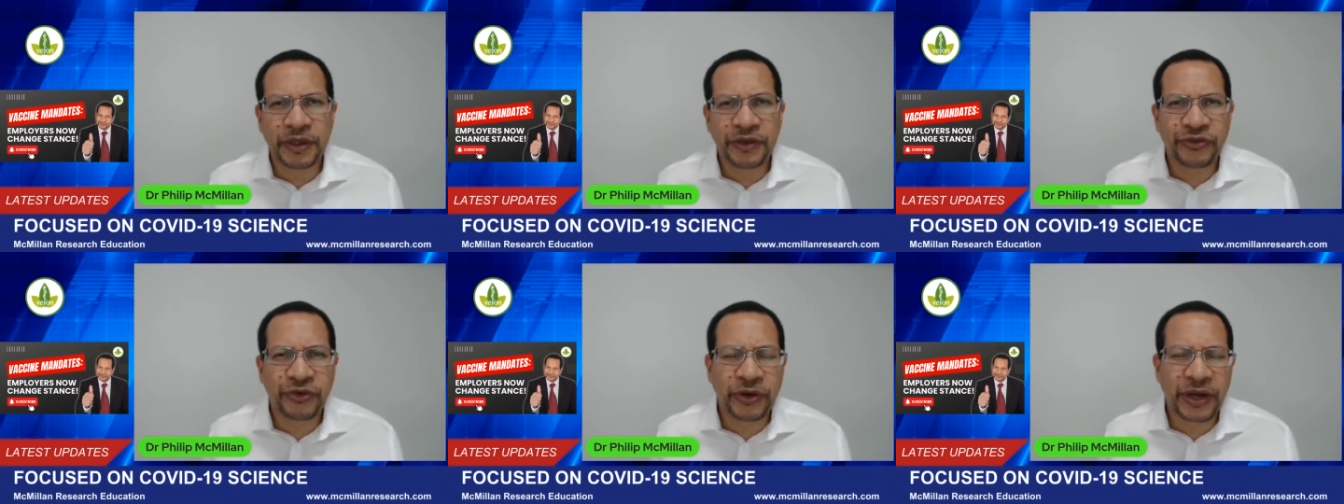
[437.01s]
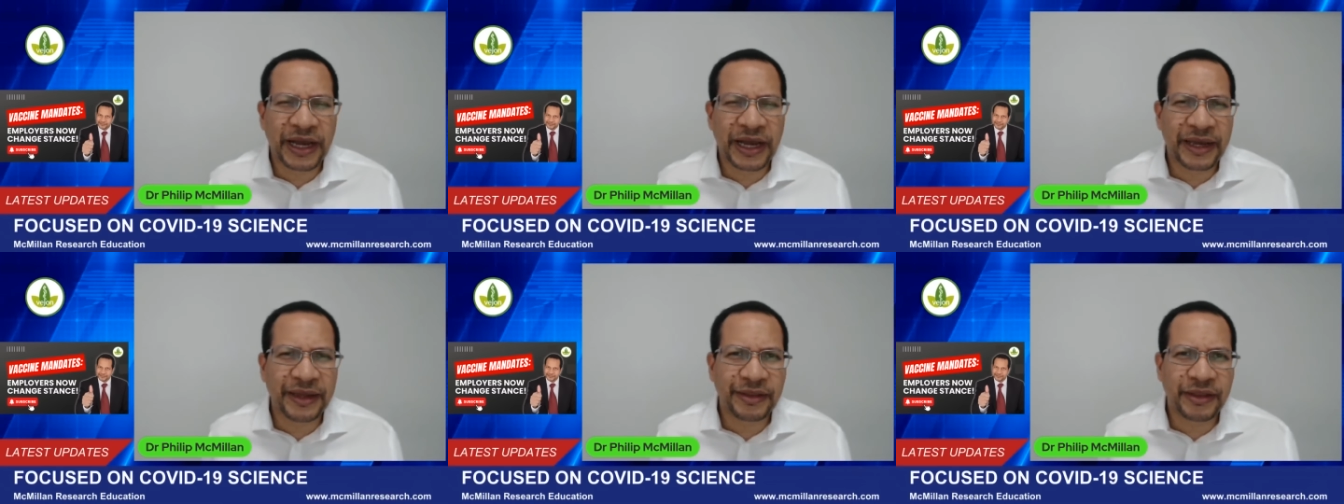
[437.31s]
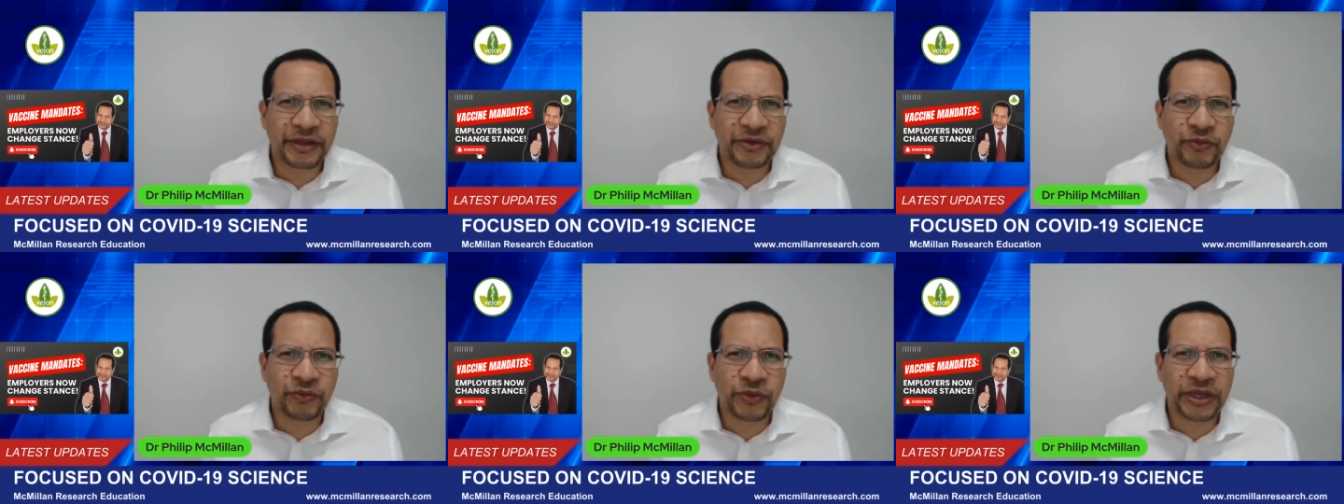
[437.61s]
So I
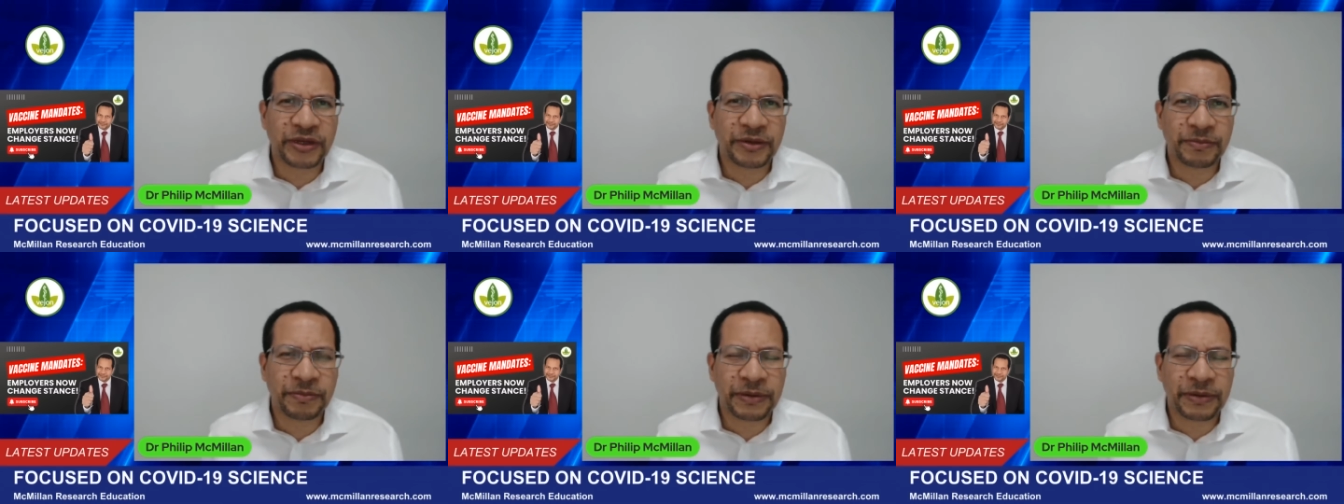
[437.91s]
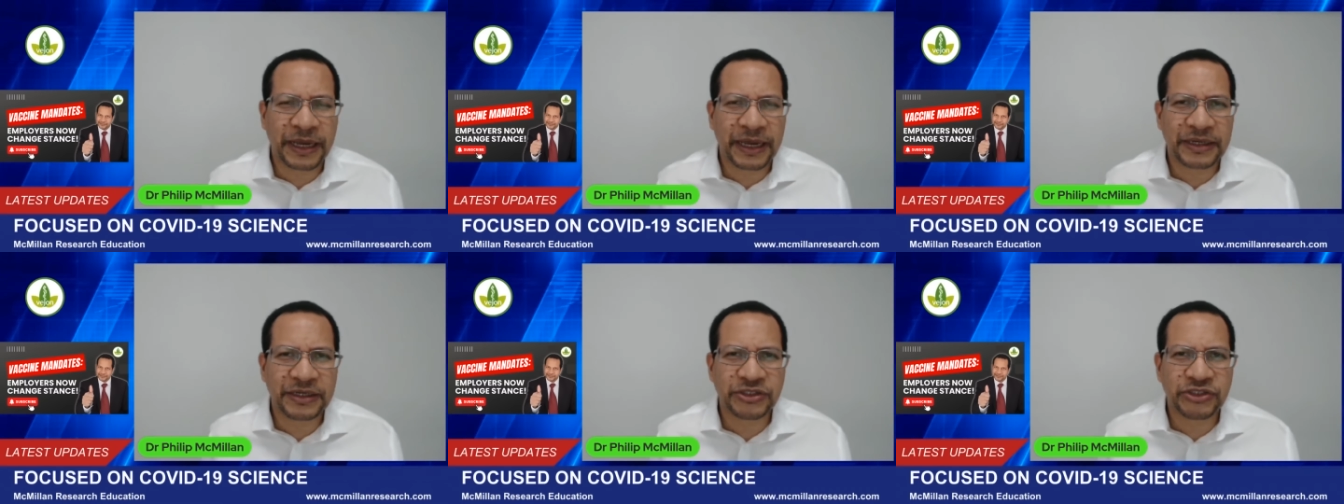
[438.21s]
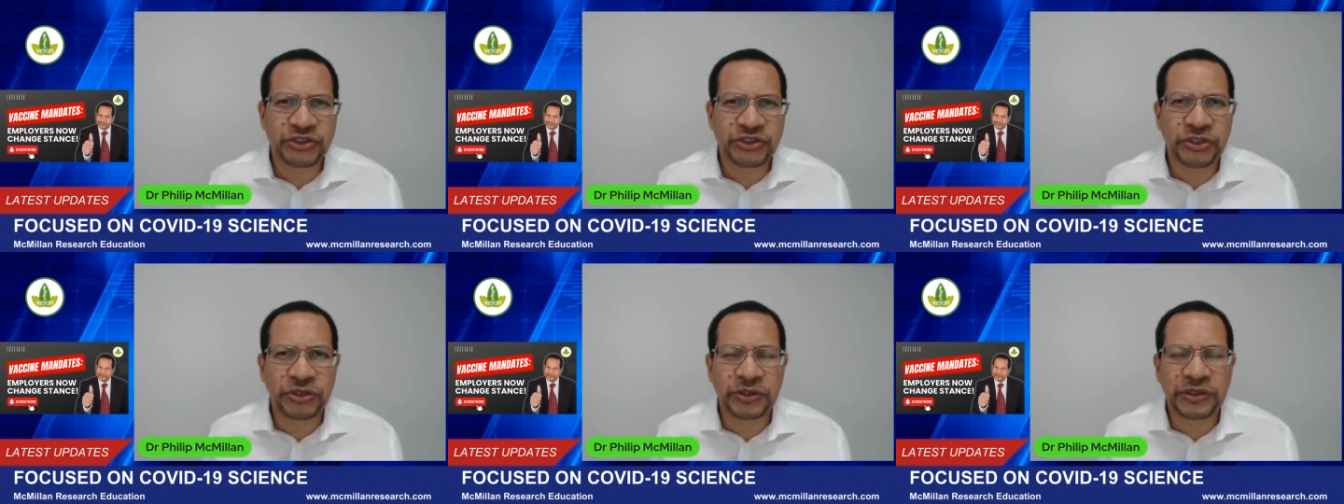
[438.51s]
then went
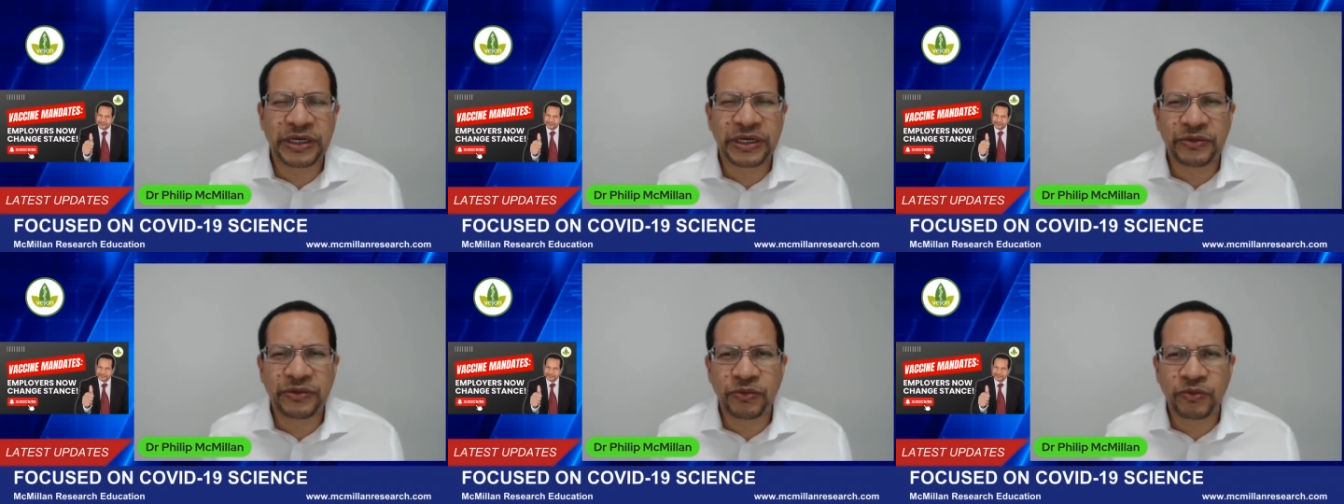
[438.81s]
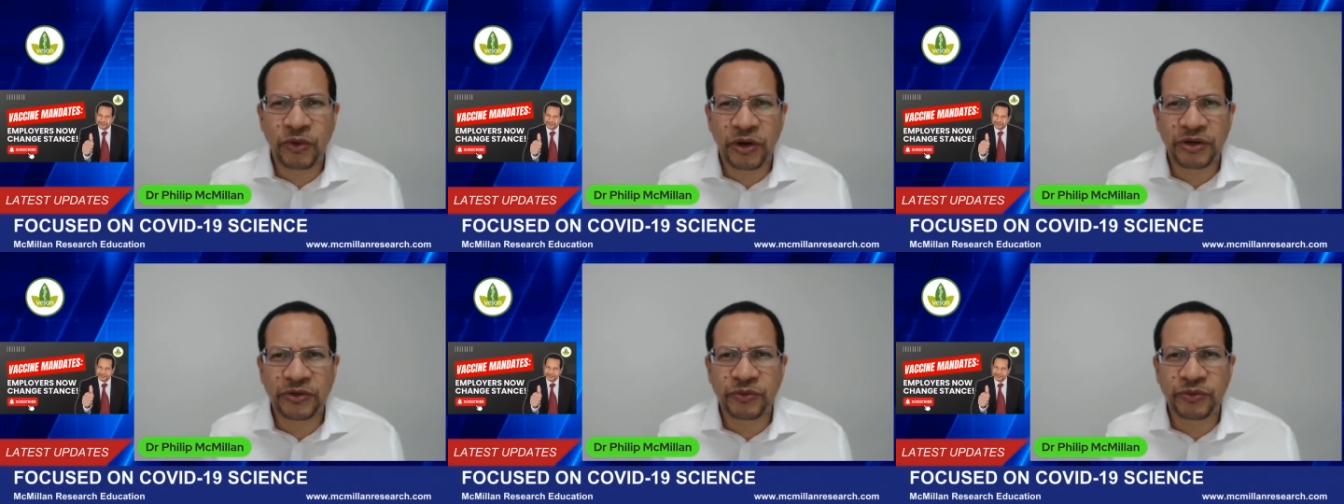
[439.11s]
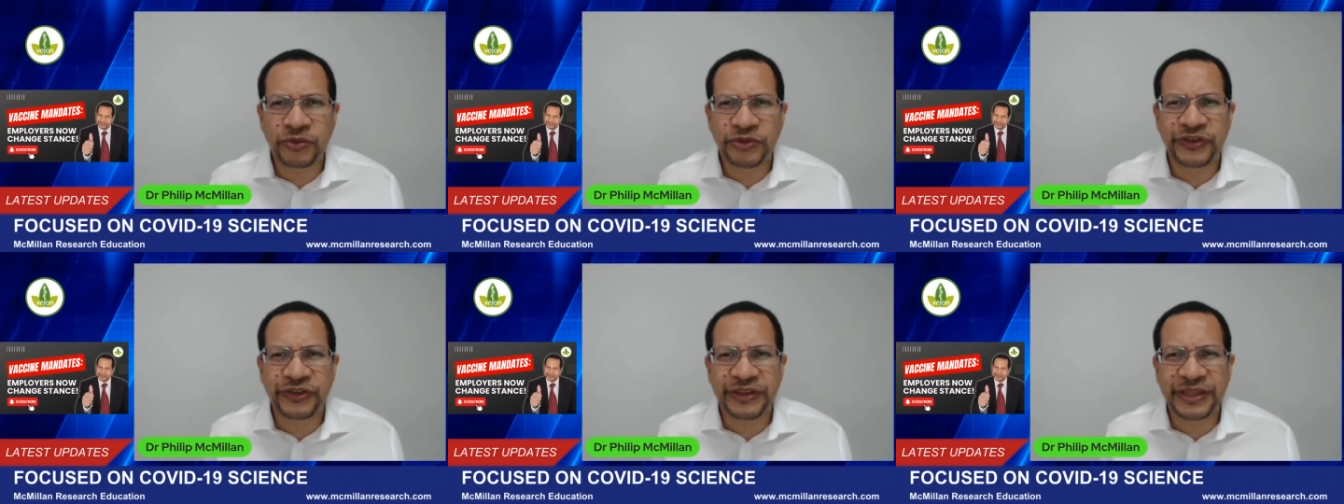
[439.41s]
back to look at
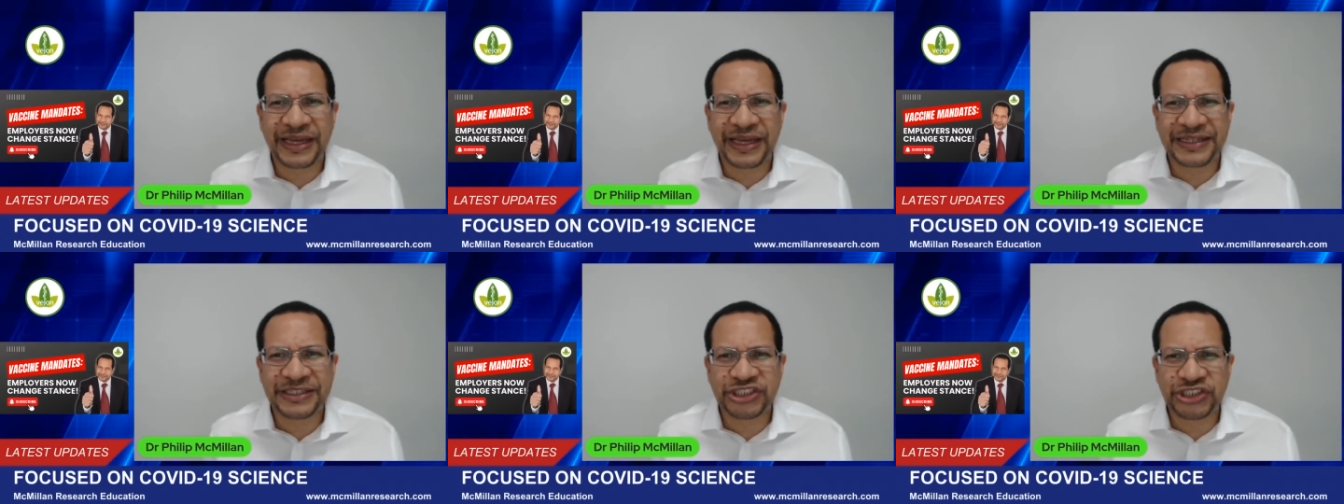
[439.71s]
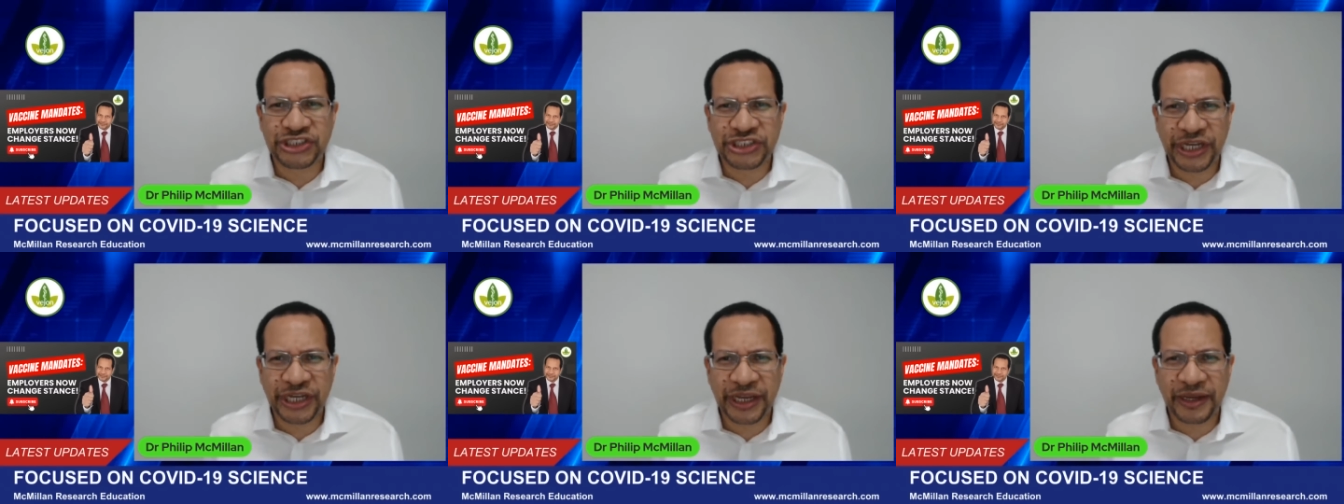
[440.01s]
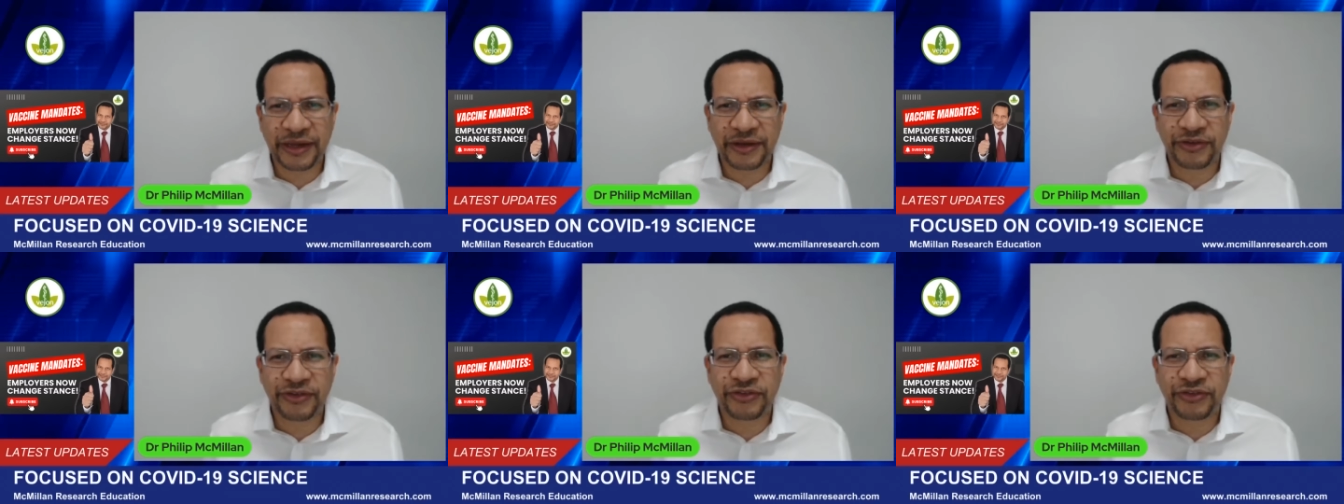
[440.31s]
what was it that
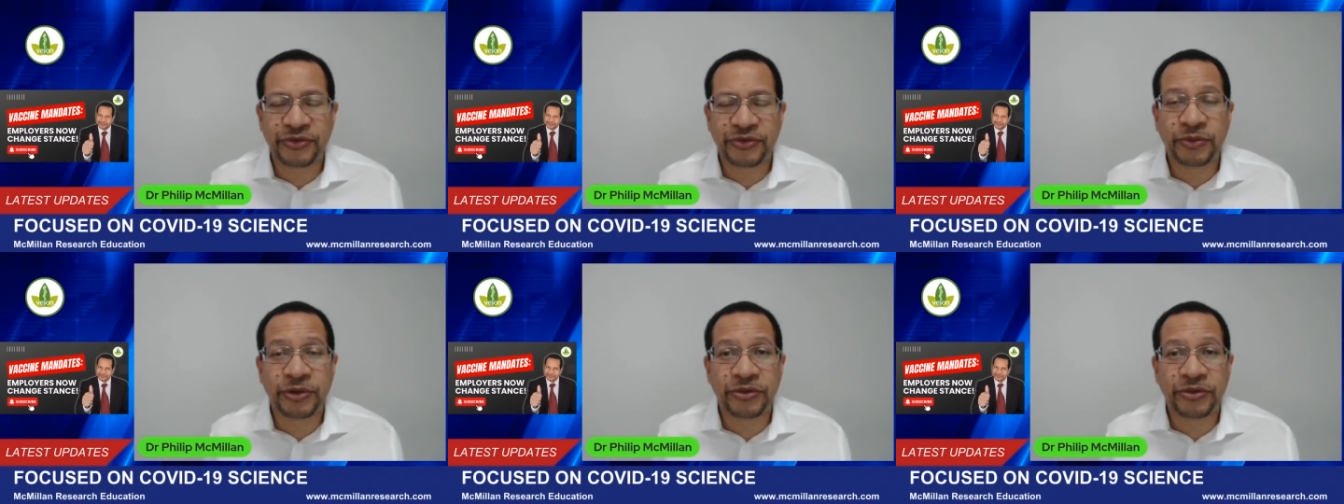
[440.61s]
changed